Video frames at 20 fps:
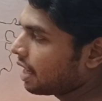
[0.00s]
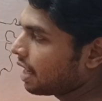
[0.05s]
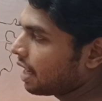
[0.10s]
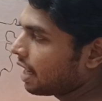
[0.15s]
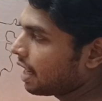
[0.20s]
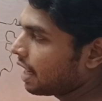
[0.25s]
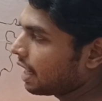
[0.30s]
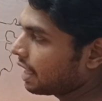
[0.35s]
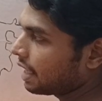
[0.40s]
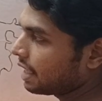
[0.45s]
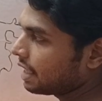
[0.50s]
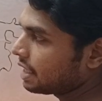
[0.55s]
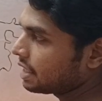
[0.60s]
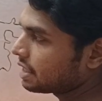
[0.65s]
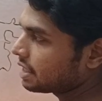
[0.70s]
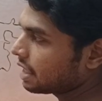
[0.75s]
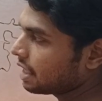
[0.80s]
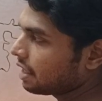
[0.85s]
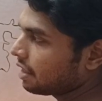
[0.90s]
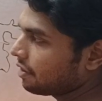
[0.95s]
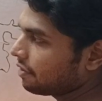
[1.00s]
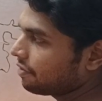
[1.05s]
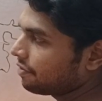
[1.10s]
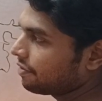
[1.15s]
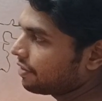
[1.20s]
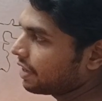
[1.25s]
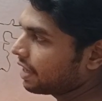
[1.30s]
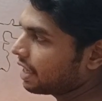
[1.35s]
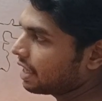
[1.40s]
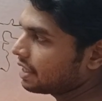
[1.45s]
Hartley cell,
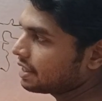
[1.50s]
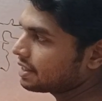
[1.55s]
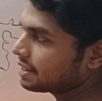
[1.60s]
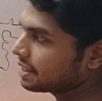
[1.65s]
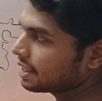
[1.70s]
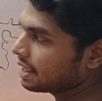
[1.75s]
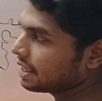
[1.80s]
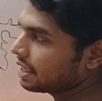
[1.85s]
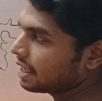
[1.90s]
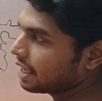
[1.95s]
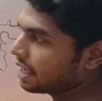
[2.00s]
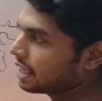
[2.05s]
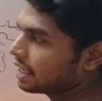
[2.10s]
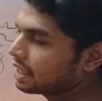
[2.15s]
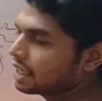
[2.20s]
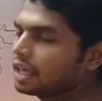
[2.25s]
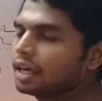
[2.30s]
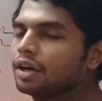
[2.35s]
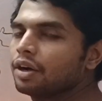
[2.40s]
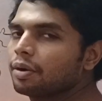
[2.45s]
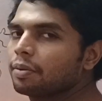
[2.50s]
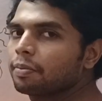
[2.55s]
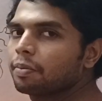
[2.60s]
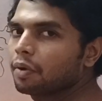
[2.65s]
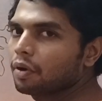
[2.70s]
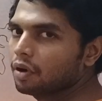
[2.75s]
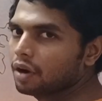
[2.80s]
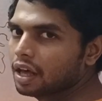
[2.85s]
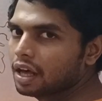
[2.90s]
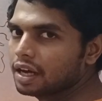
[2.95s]
Ferrel cell and the
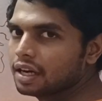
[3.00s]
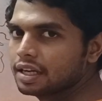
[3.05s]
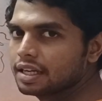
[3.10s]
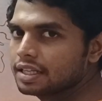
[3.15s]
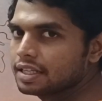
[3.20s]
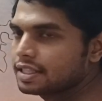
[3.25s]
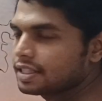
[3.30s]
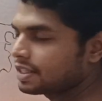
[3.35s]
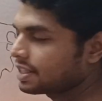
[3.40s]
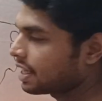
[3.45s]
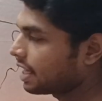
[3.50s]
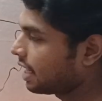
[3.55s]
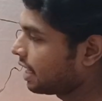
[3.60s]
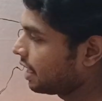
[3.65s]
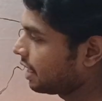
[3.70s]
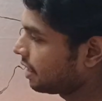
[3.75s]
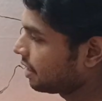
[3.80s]
polar cell.